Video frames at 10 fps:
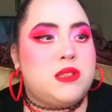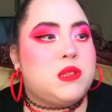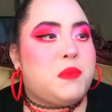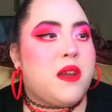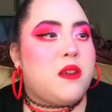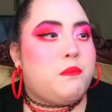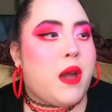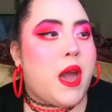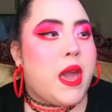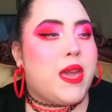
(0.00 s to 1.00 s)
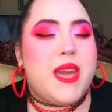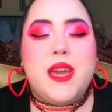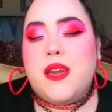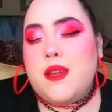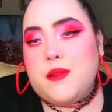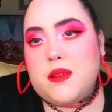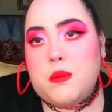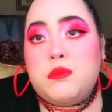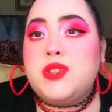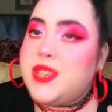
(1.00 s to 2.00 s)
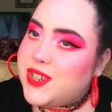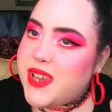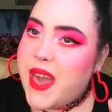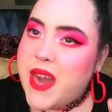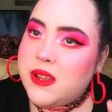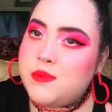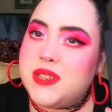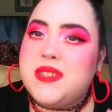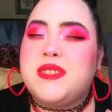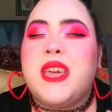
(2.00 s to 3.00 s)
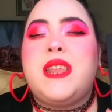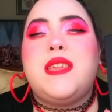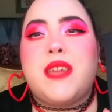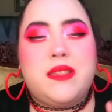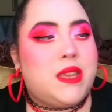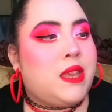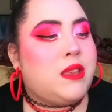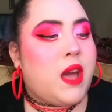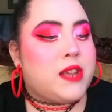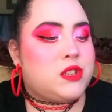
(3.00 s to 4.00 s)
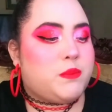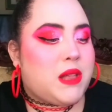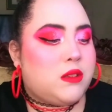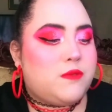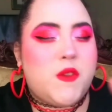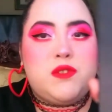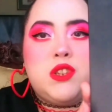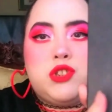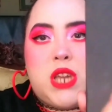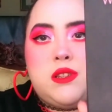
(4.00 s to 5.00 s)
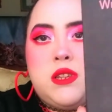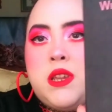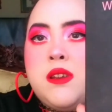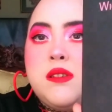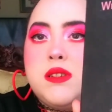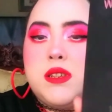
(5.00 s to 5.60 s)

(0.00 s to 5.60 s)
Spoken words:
is inspired by Morticia Addams. This is Querida. The Querida eyeshadow palette is 15 shades in here.